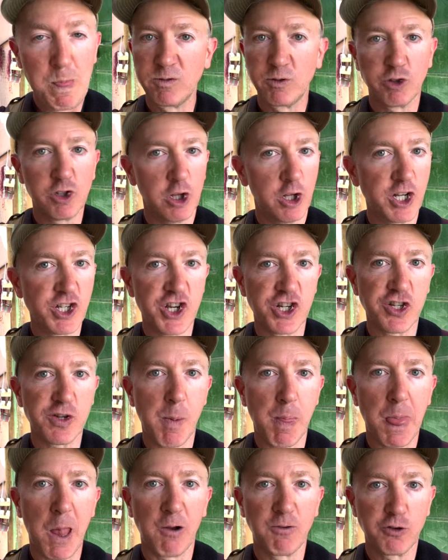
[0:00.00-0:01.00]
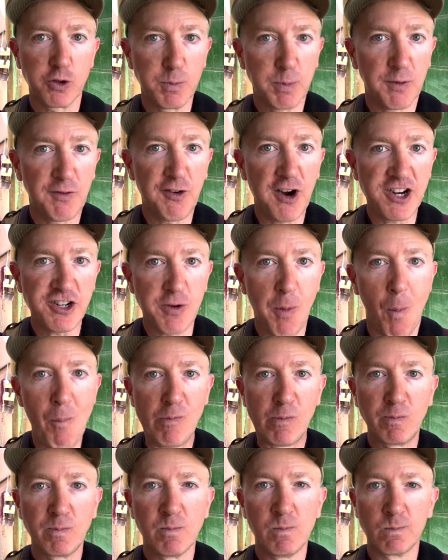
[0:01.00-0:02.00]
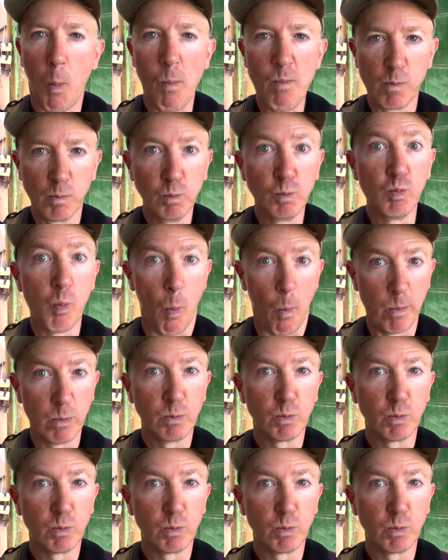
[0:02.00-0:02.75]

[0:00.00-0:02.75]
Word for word: Delicious. Super fresh. Mm.